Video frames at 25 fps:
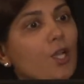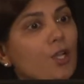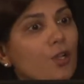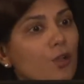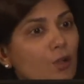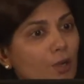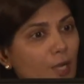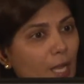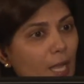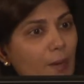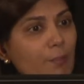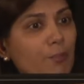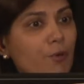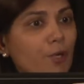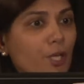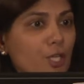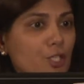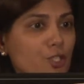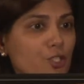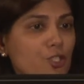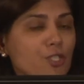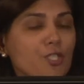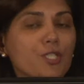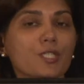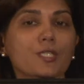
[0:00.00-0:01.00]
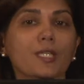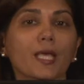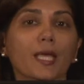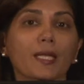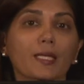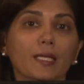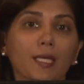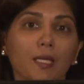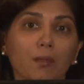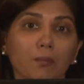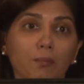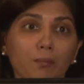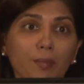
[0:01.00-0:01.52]
collaborations that
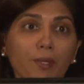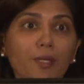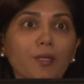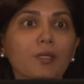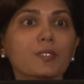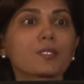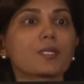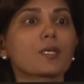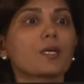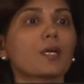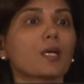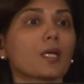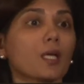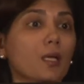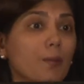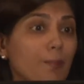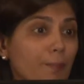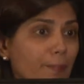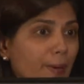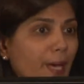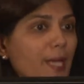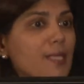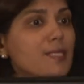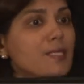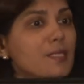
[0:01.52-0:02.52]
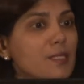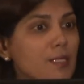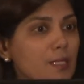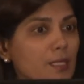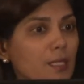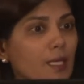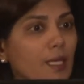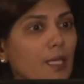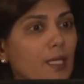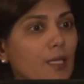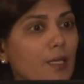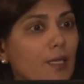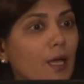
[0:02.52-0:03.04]
can build capacity
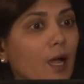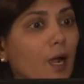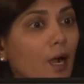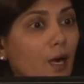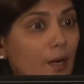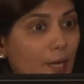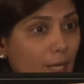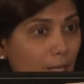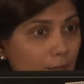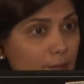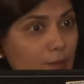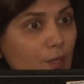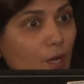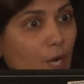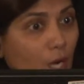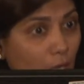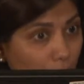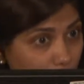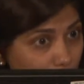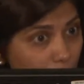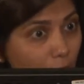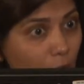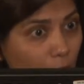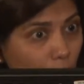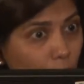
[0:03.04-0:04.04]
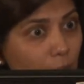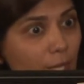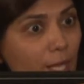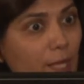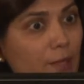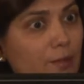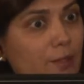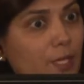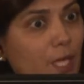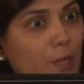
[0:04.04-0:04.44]
in our own healthcare